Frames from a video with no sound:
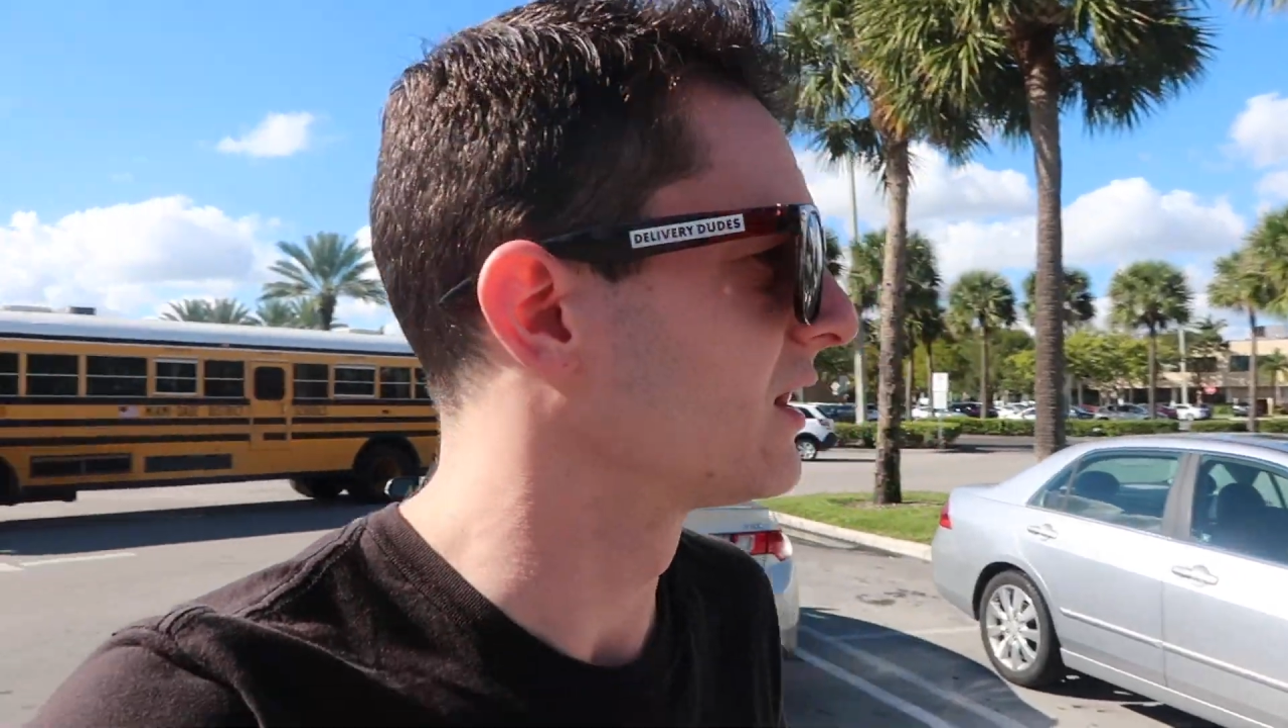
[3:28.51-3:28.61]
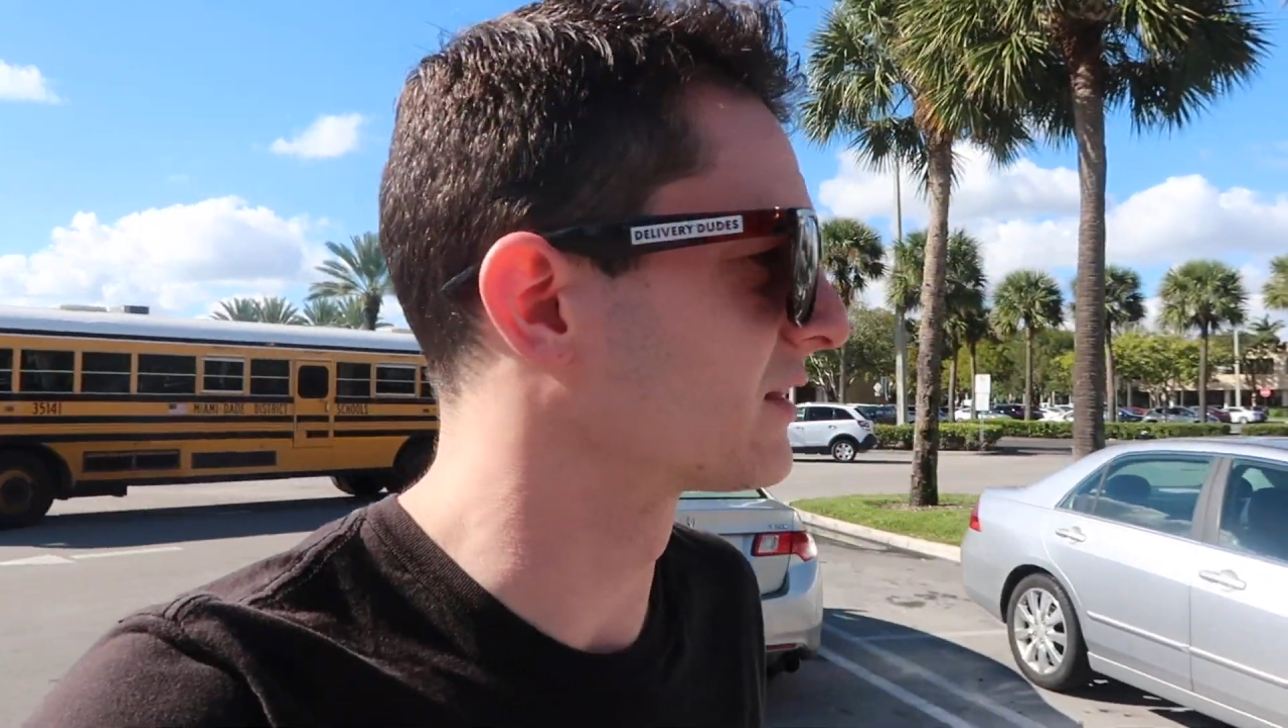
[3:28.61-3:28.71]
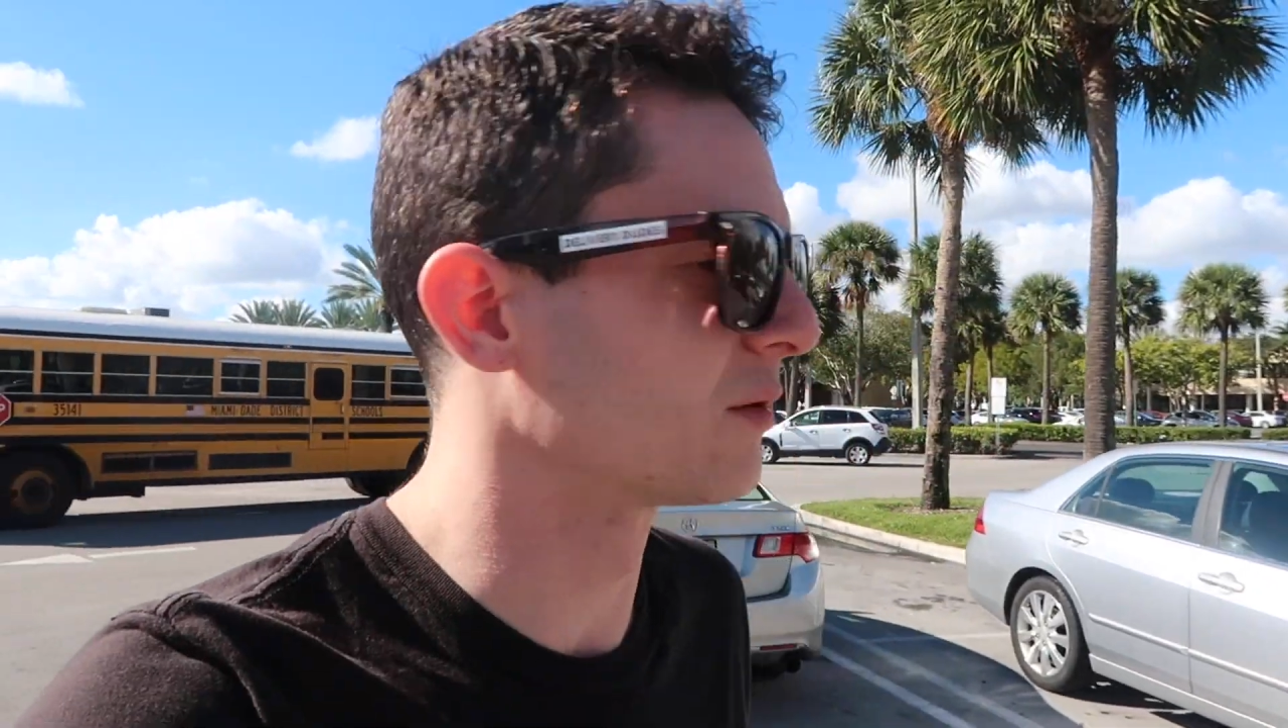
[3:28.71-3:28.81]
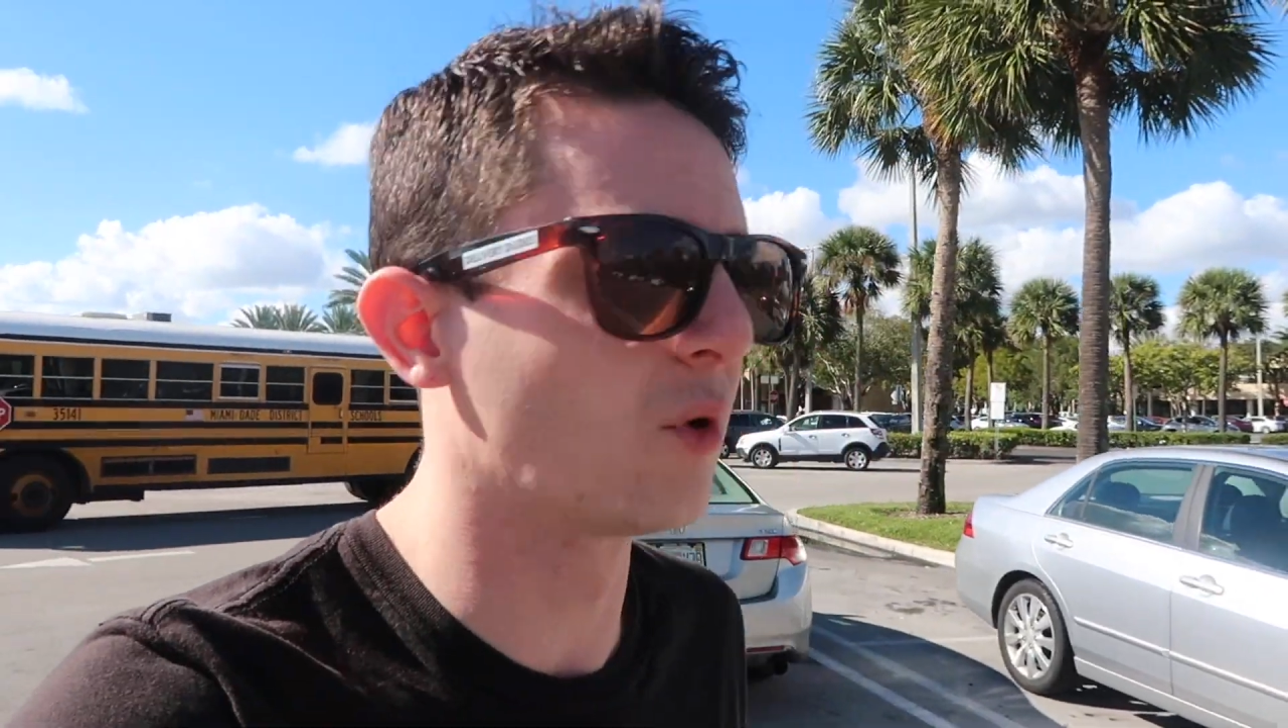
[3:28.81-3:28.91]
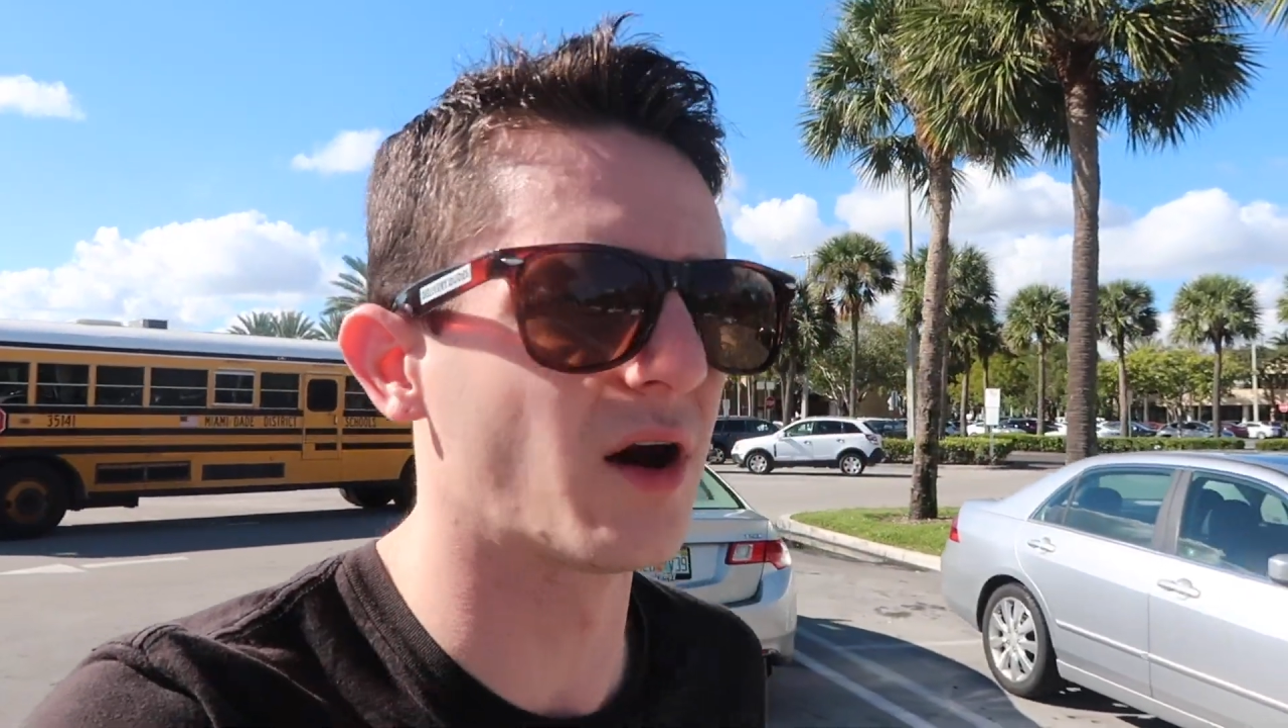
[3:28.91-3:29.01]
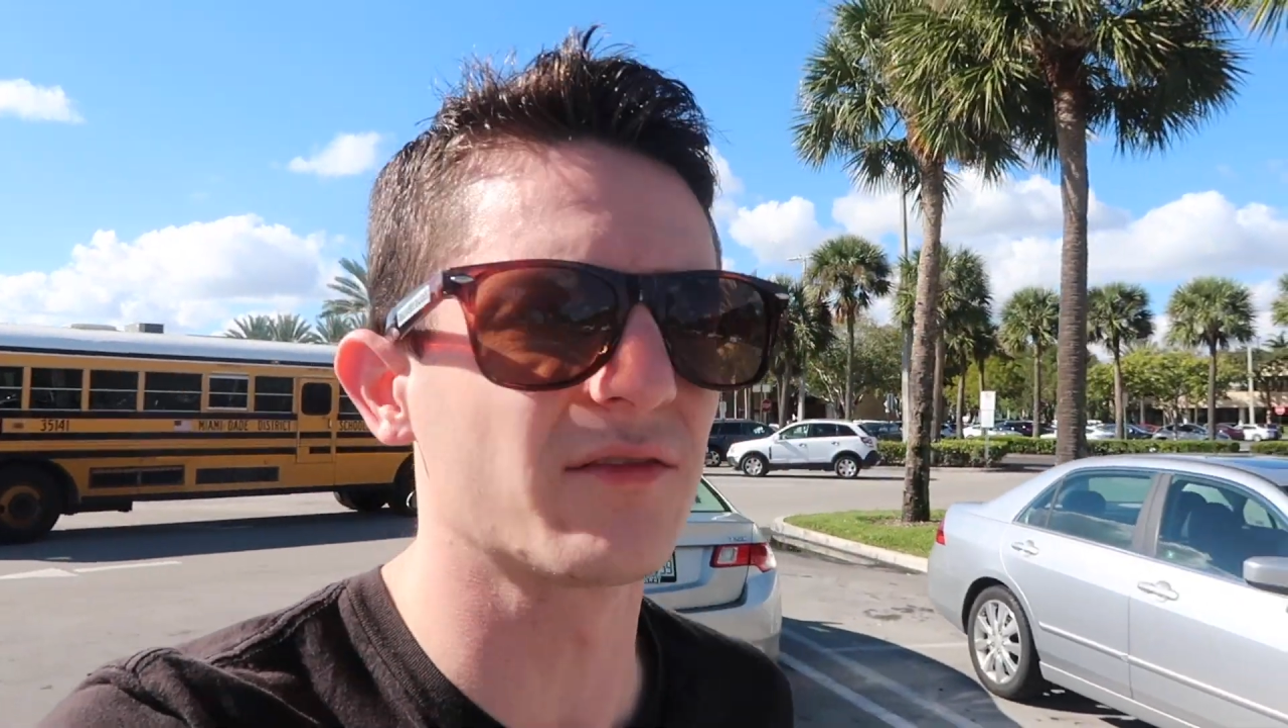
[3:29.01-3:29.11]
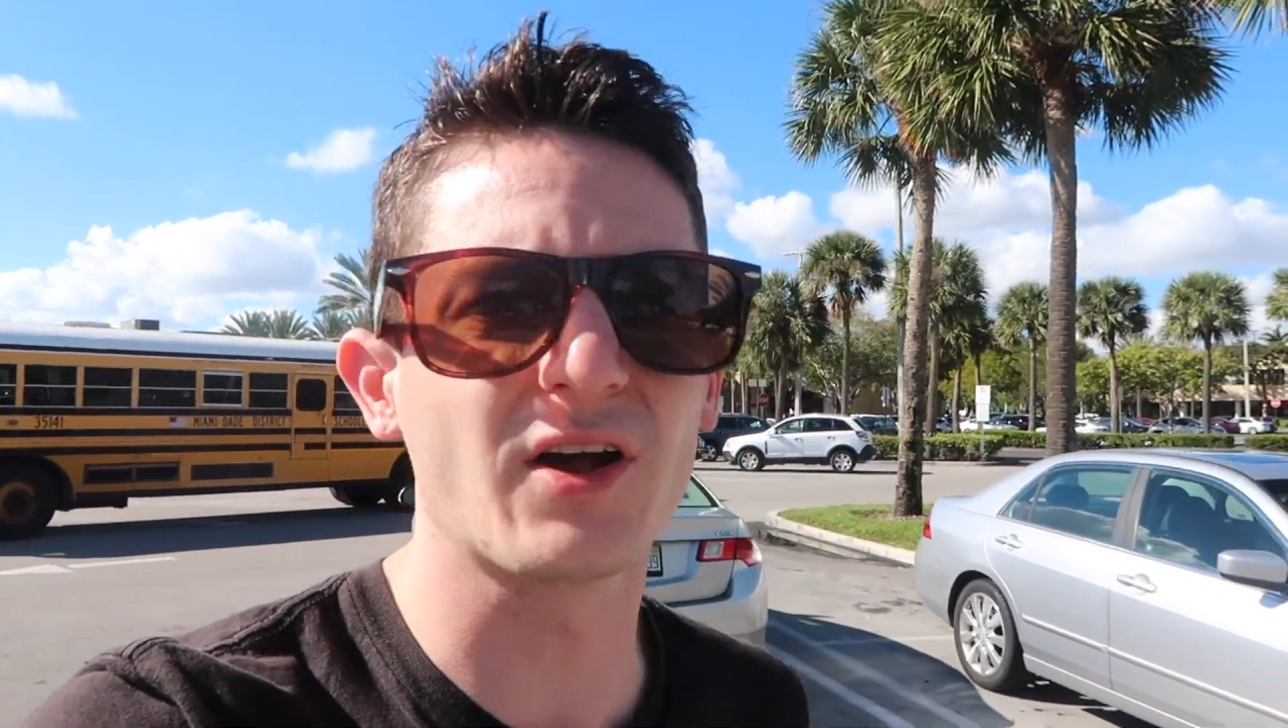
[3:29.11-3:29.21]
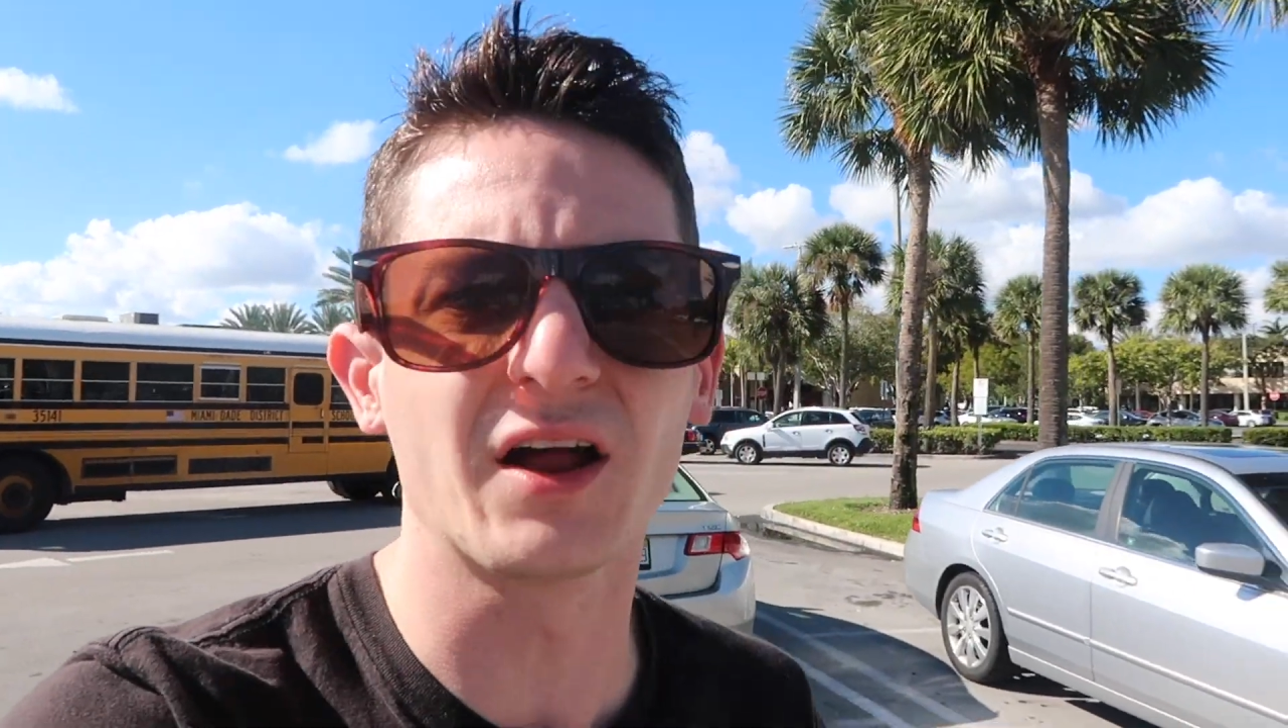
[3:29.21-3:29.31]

Like, the more I've